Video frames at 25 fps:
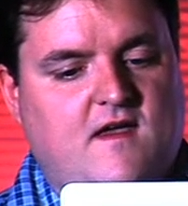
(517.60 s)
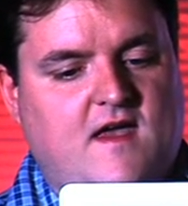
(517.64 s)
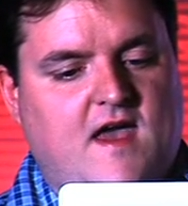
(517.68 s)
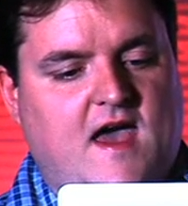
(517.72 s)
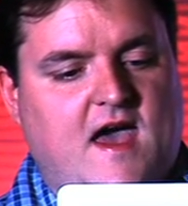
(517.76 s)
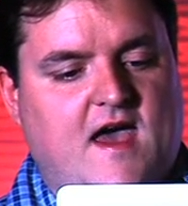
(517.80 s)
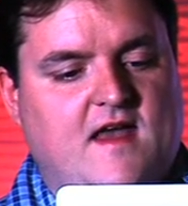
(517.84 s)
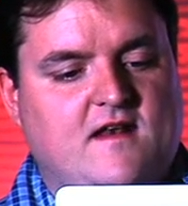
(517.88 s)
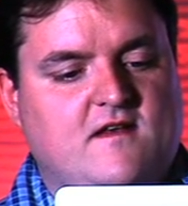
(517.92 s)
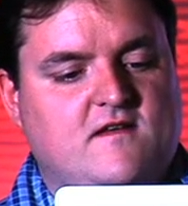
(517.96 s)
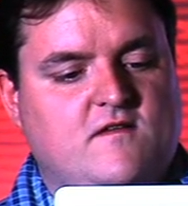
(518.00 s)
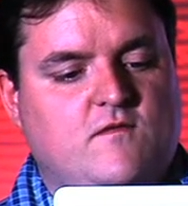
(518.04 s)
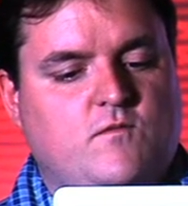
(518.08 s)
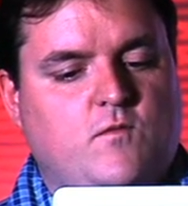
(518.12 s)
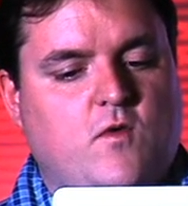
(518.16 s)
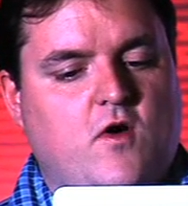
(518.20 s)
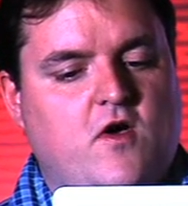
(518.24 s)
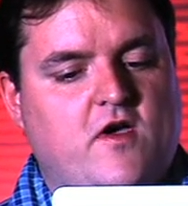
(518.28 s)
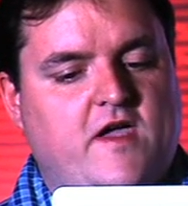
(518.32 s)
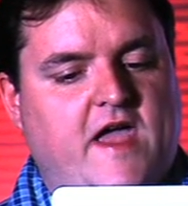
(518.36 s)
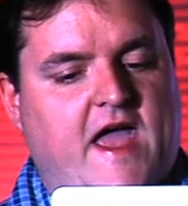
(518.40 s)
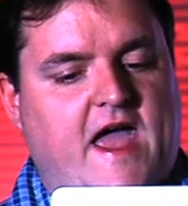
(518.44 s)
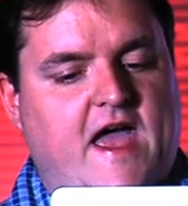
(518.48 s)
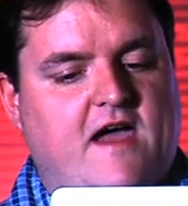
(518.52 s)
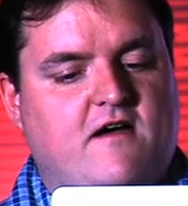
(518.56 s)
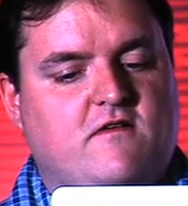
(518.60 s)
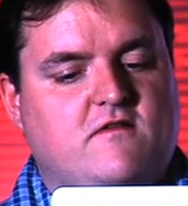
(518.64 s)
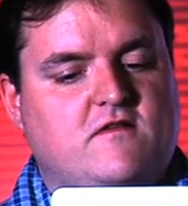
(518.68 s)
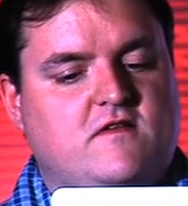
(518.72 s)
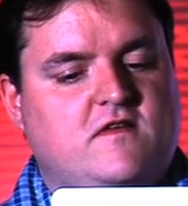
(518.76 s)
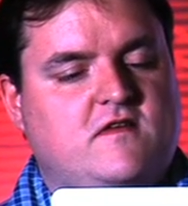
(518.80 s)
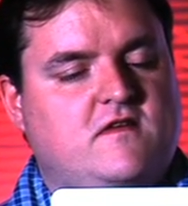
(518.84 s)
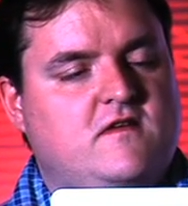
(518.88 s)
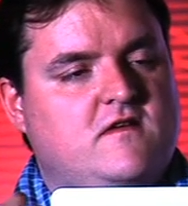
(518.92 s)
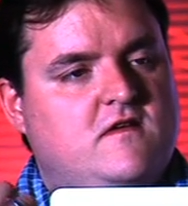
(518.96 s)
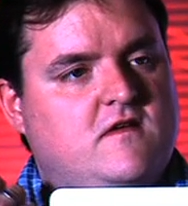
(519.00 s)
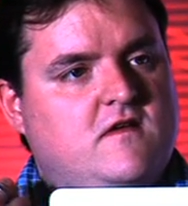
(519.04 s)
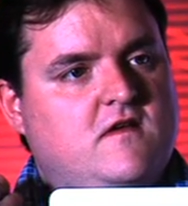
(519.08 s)
and work out
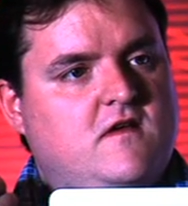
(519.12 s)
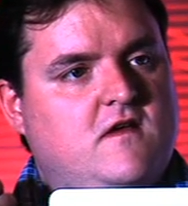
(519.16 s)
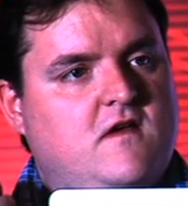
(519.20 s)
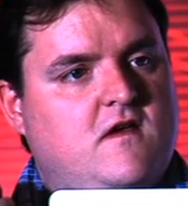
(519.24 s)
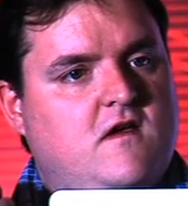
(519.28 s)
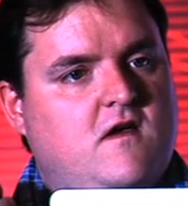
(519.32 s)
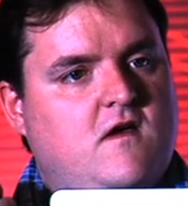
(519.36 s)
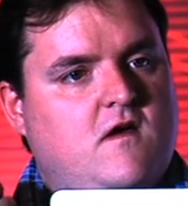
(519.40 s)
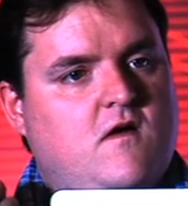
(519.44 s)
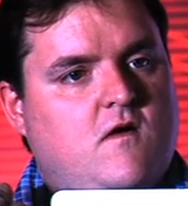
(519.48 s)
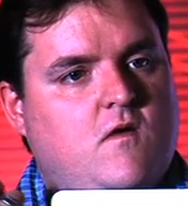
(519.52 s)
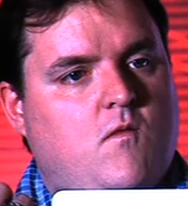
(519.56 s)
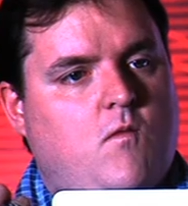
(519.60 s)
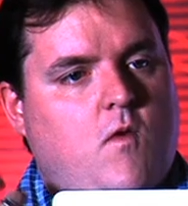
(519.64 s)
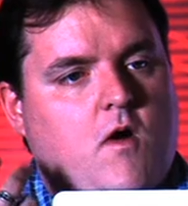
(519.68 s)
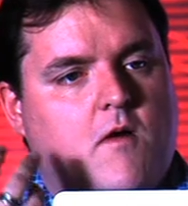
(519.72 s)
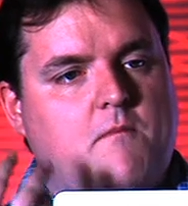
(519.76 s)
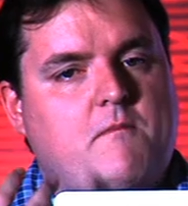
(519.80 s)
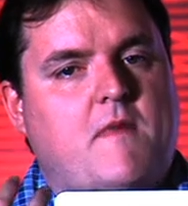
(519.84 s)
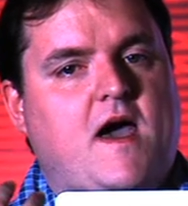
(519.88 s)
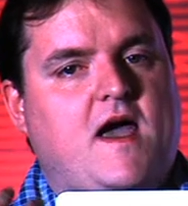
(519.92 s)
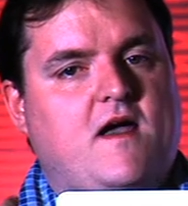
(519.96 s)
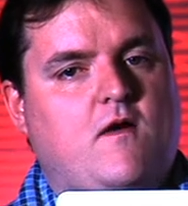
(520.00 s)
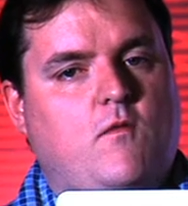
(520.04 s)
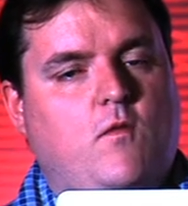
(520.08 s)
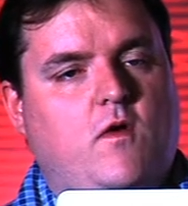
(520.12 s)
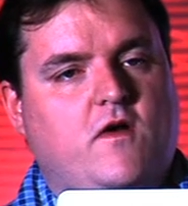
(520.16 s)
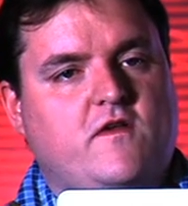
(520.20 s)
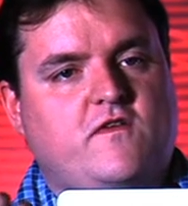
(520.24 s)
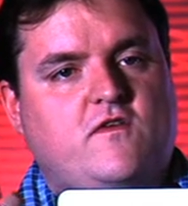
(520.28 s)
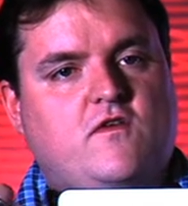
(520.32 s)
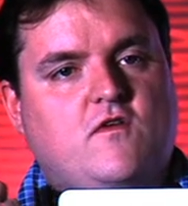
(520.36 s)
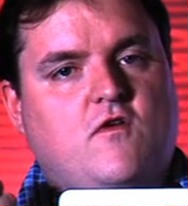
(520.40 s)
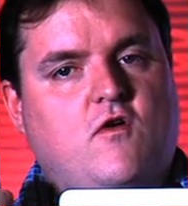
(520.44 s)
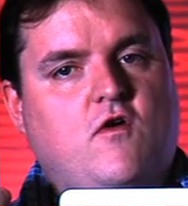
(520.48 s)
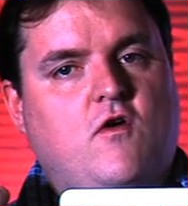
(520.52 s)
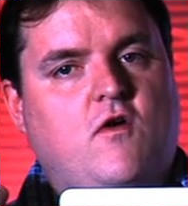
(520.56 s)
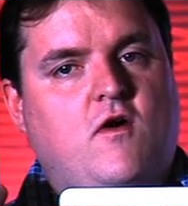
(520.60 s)
what's
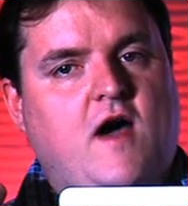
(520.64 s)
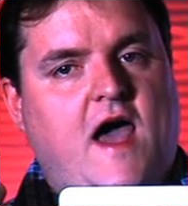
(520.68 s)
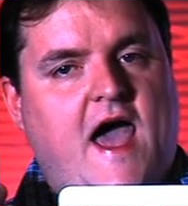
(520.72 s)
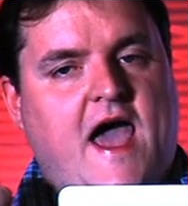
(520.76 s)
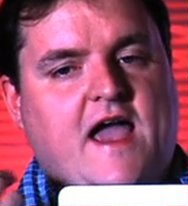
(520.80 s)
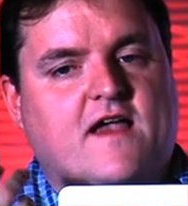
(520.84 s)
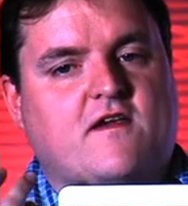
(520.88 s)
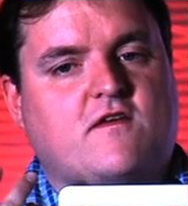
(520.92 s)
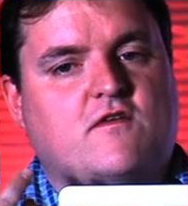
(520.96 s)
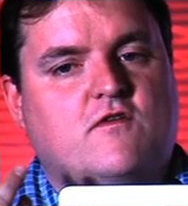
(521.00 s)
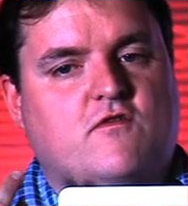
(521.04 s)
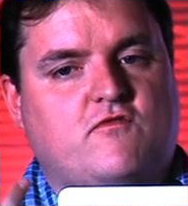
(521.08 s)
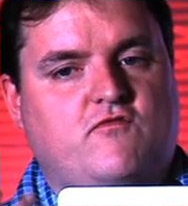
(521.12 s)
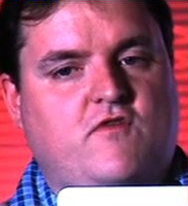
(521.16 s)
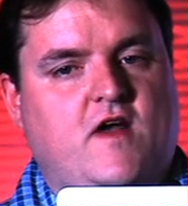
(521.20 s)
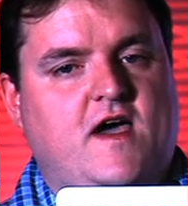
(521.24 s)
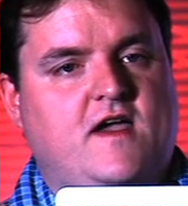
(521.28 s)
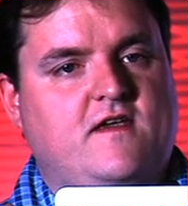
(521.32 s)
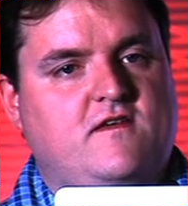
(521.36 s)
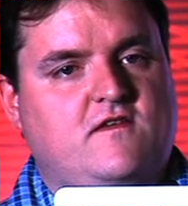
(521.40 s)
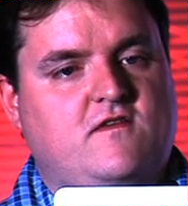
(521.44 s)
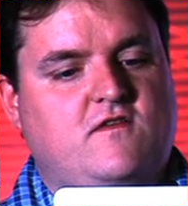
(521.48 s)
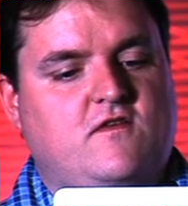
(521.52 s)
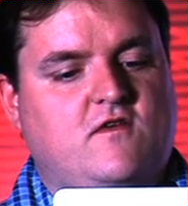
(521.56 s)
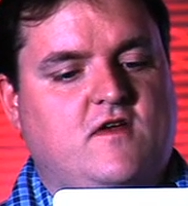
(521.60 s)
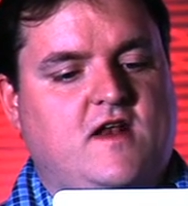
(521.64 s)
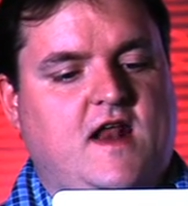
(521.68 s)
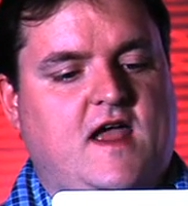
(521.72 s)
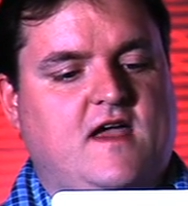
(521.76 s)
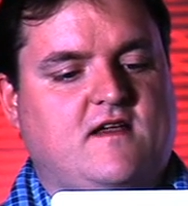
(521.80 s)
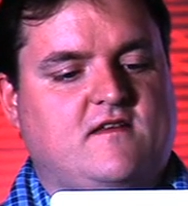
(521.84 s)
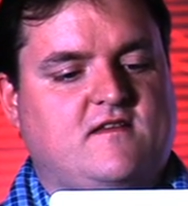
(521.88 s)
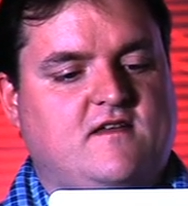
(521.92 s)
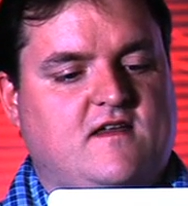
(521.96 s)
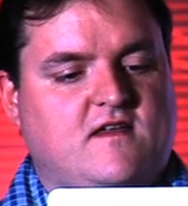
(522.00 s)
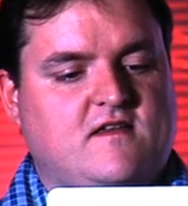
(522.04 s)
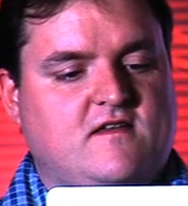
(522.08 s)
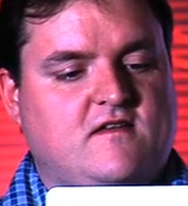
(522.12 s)
your actual rights you can
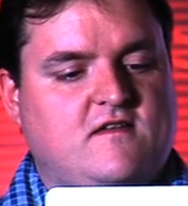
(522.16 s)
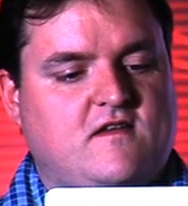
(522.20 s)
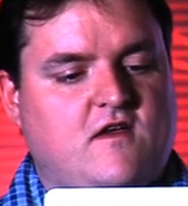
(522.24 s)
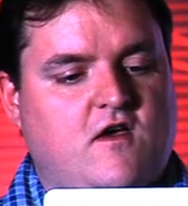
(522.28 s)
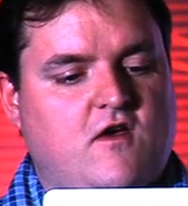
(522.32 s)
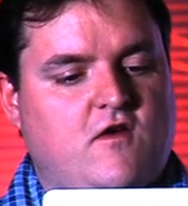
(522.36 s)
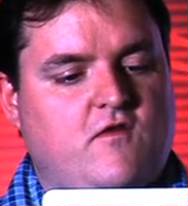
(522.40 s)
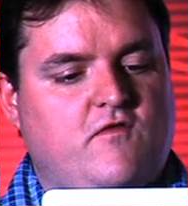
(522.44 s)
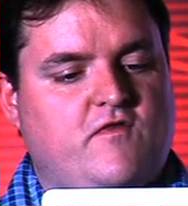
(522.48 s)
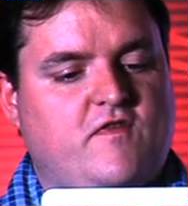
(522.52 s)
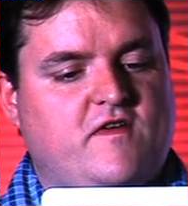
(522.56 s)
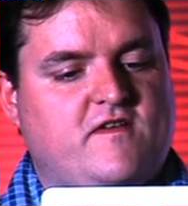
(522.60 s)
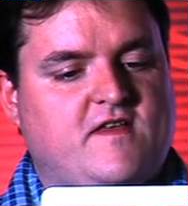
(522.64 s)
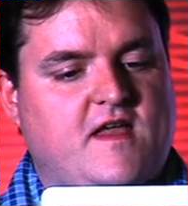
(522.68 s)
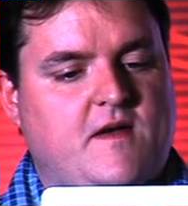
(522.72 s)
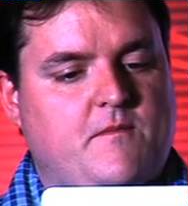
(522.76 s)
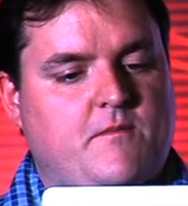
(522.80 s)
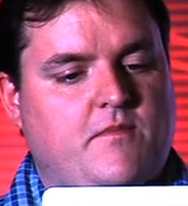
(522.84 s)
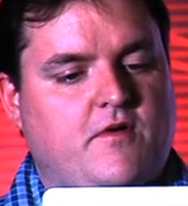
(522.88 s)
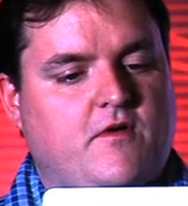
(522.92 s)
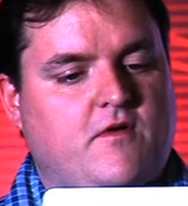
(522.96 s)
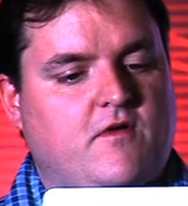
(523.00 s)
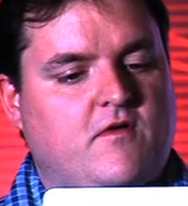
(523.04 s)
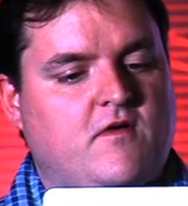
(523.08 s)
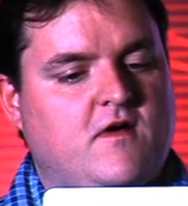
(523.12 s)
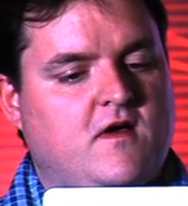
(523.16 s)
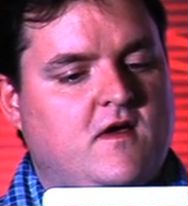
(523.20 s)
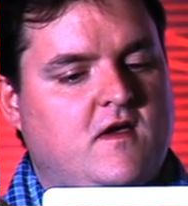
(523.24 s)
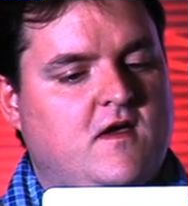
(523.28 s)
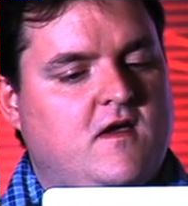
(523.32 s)
access. So, for example,